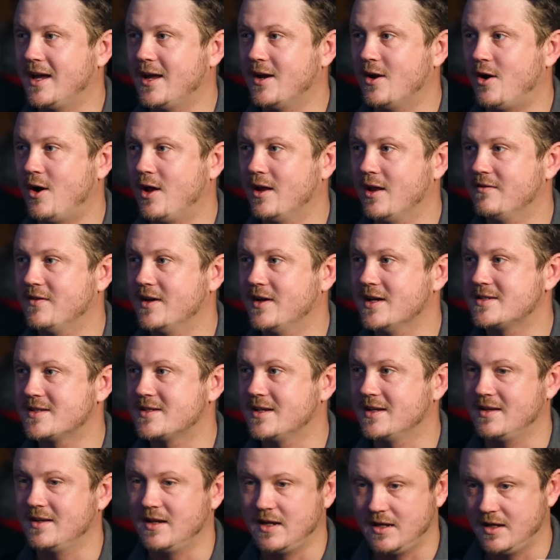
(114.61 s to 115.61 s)
in all of us,
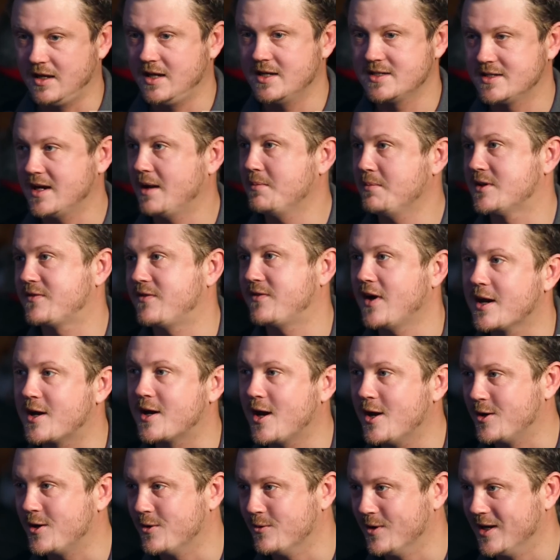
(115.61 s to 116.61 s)
and his name is Frank
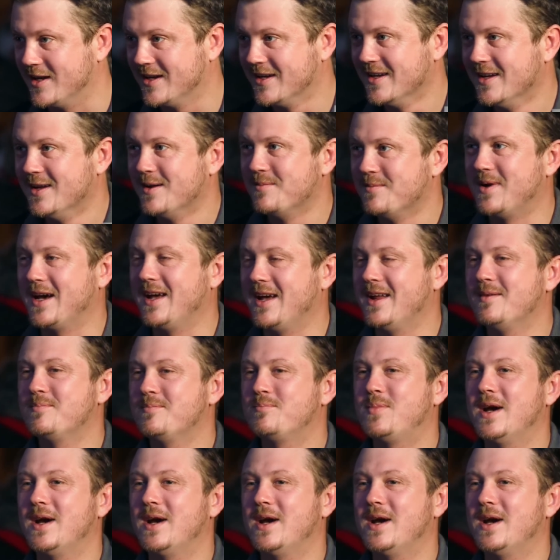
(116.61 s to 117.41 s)
Underwood. But,